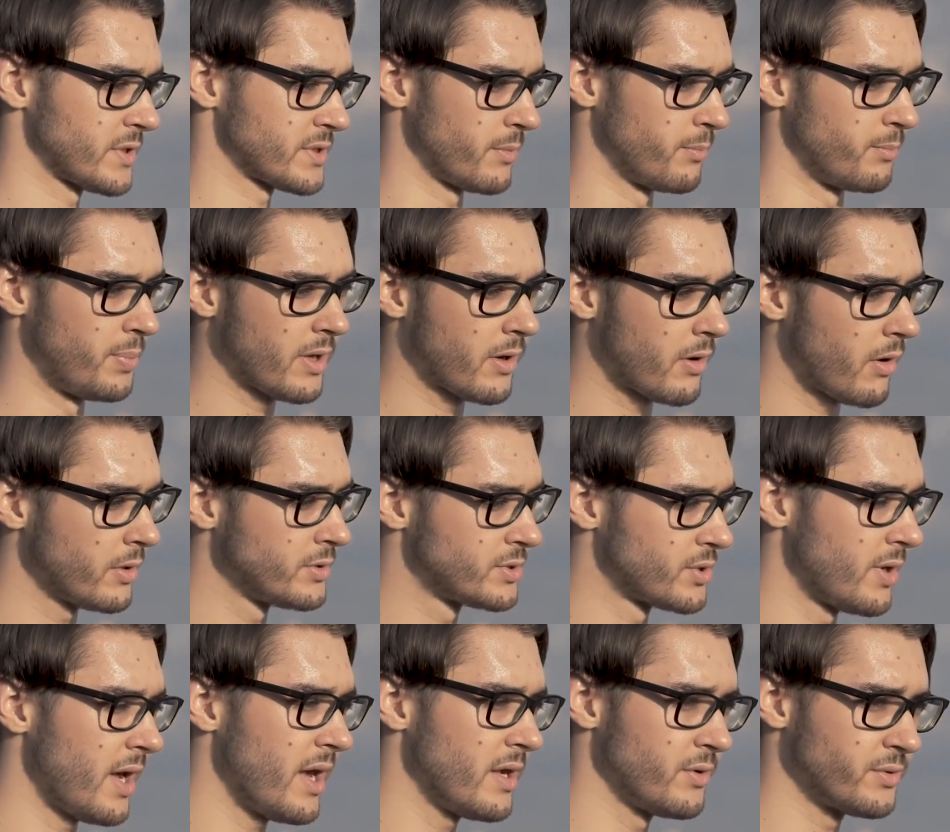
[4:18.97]
So
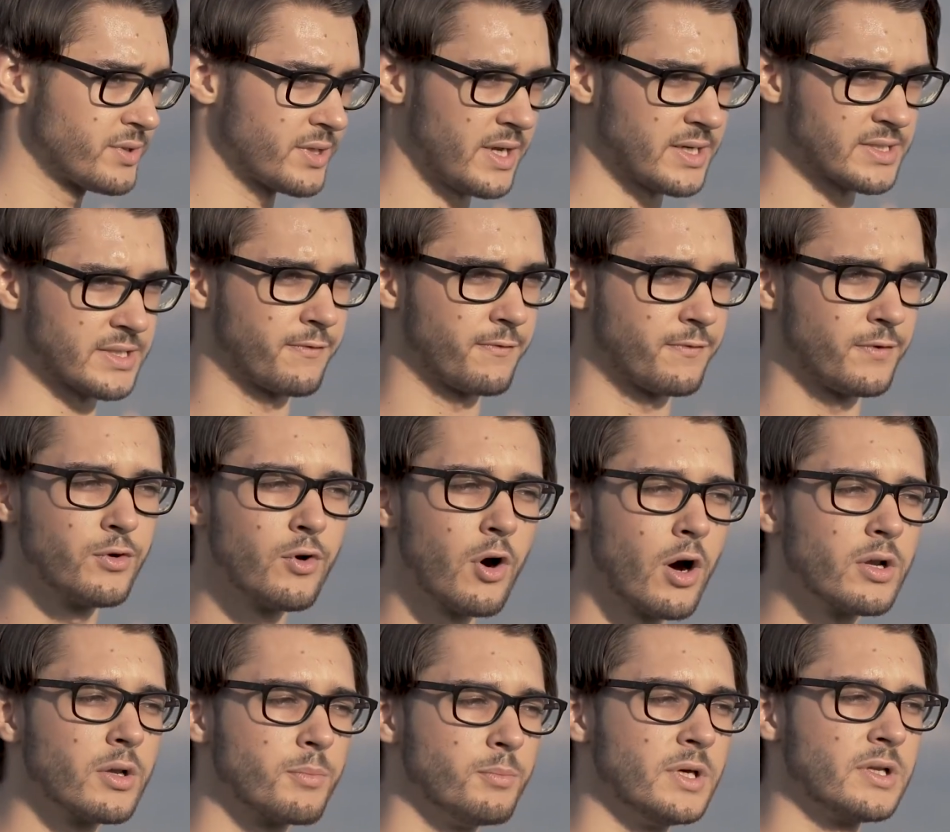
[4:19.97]
Bitcoin today utilizes a few
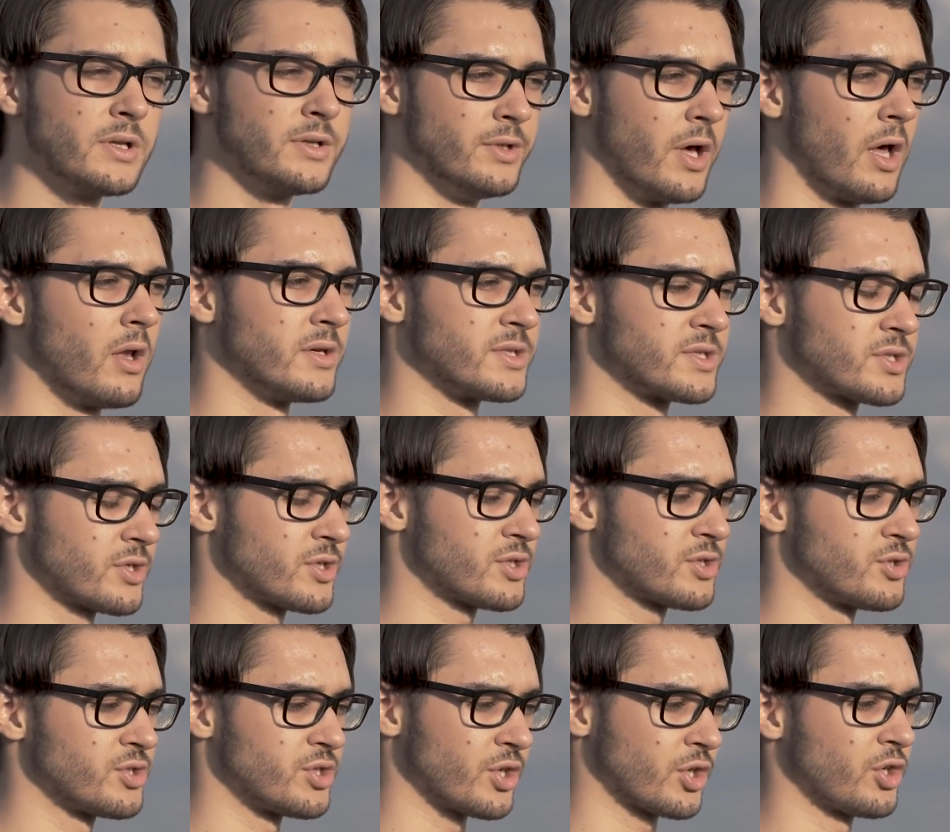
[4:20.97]
$100 million
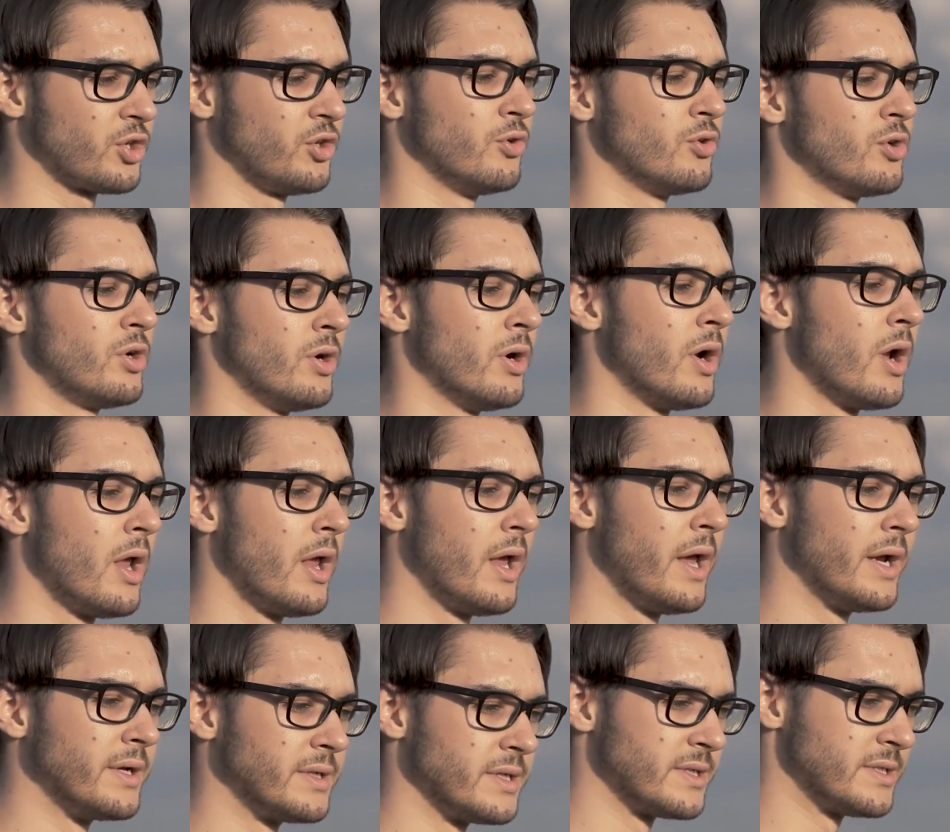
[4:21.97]
just to secure
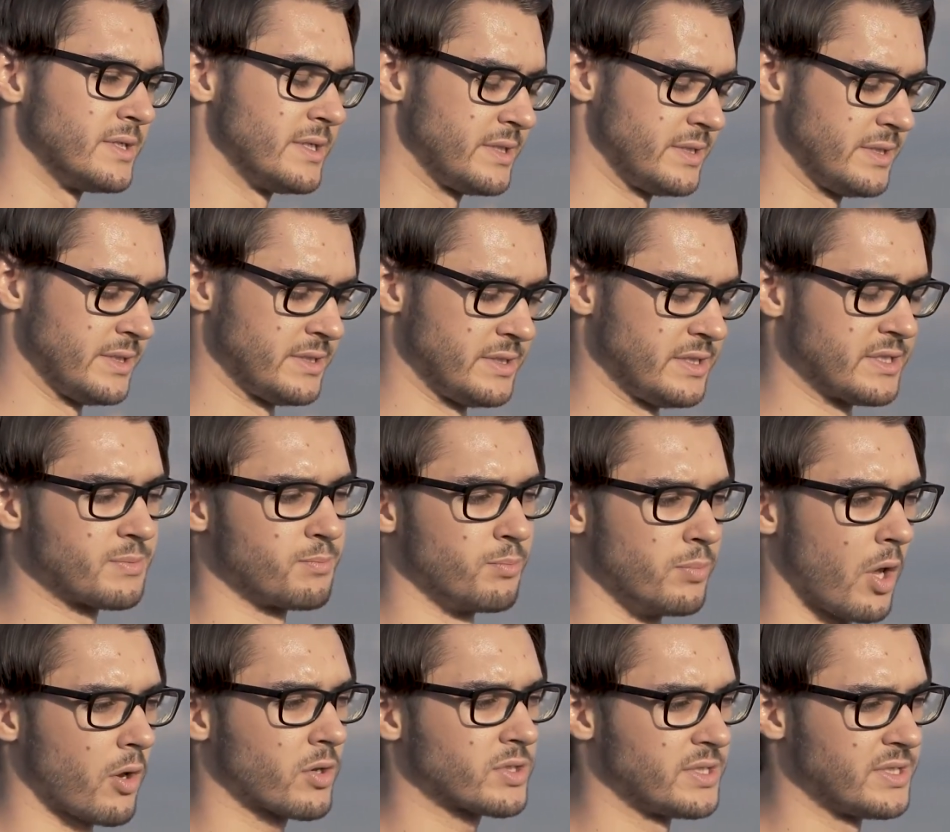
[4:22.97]
this
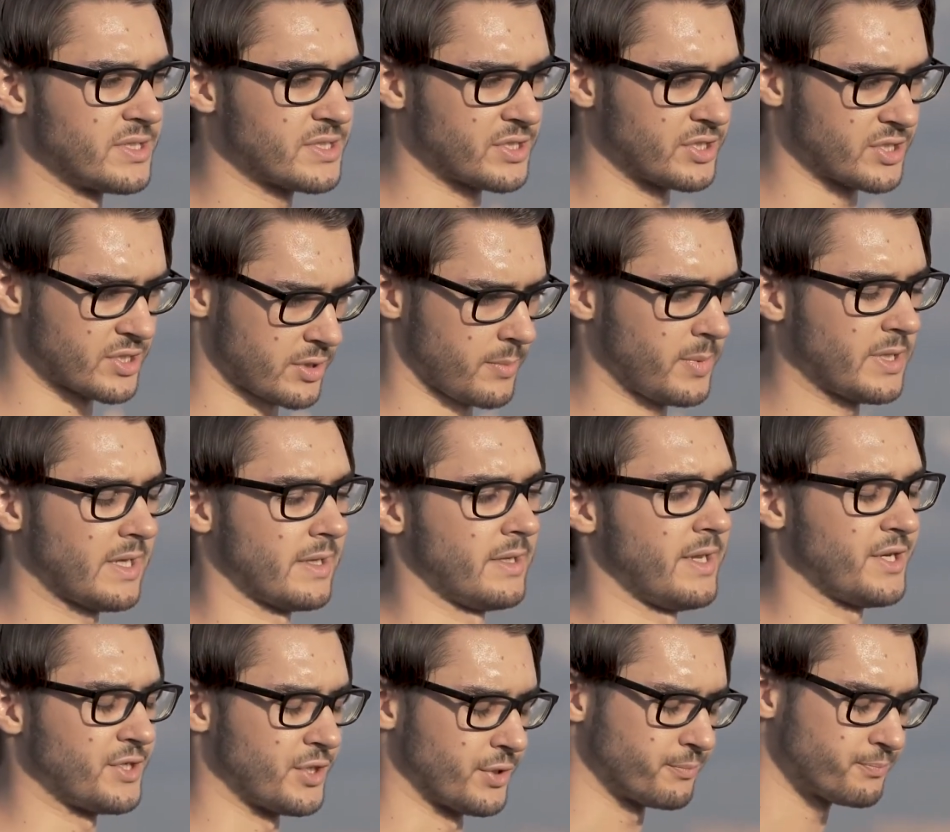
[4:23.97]
blockchain, this distributed
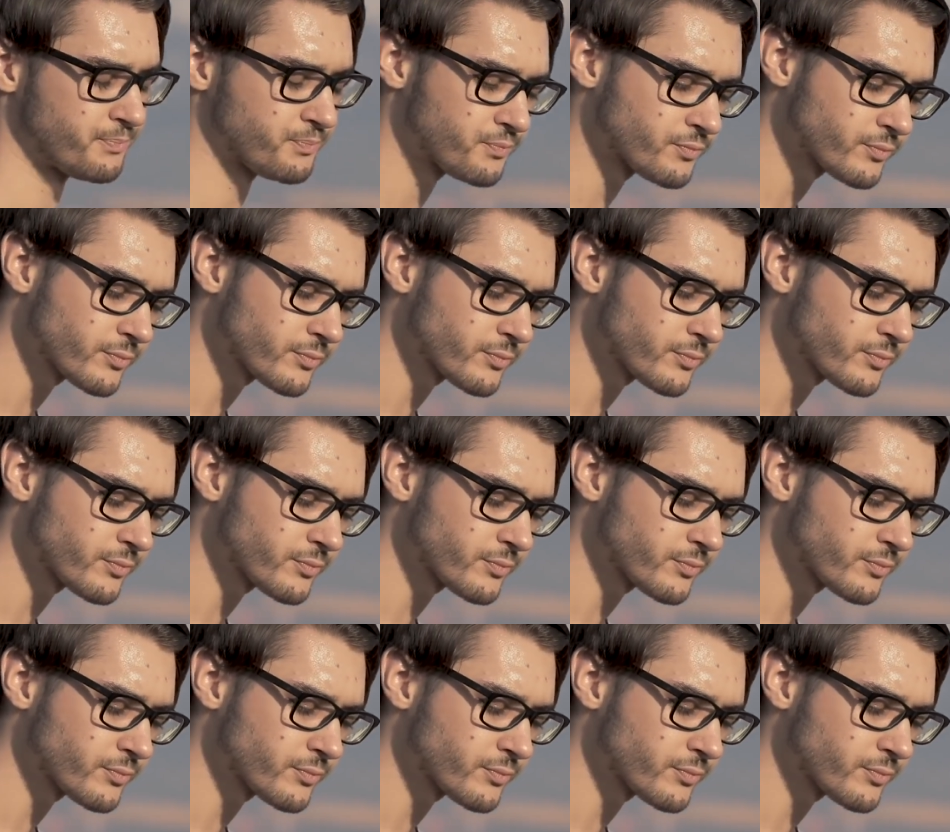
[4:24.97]
ledger.